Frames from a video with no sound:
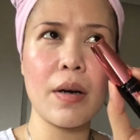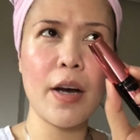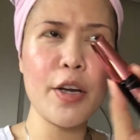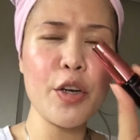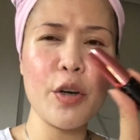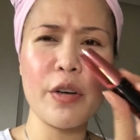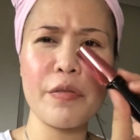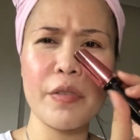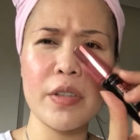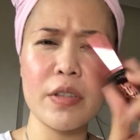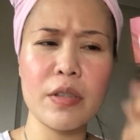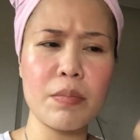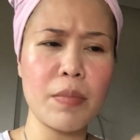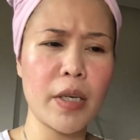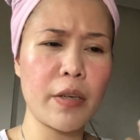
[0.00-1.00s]
I know if
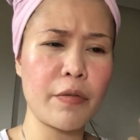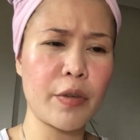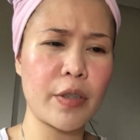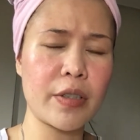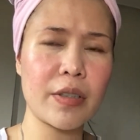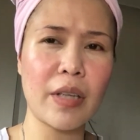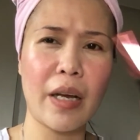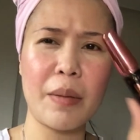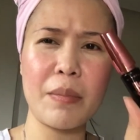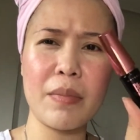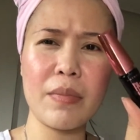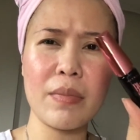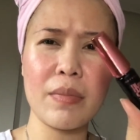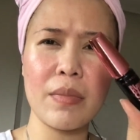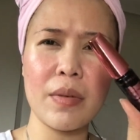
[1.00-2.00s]
it's my first
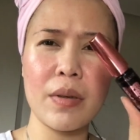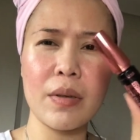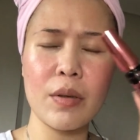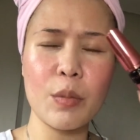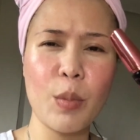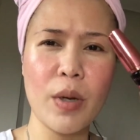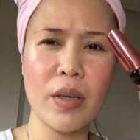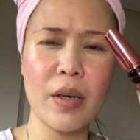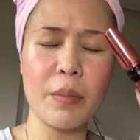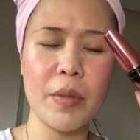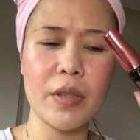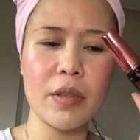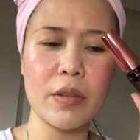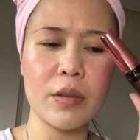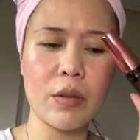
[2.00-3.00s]
time bang
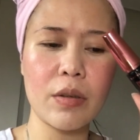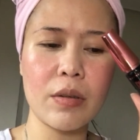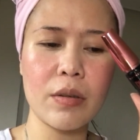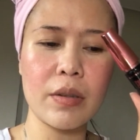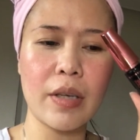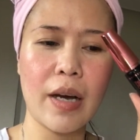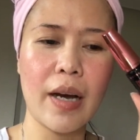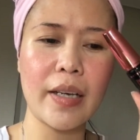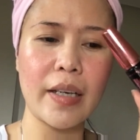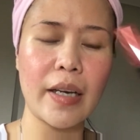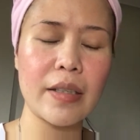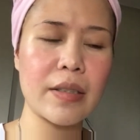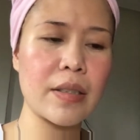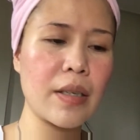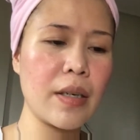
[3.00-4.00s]
gamitin to. Yeah, I
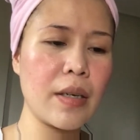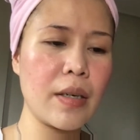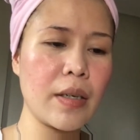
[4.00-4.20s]
guess.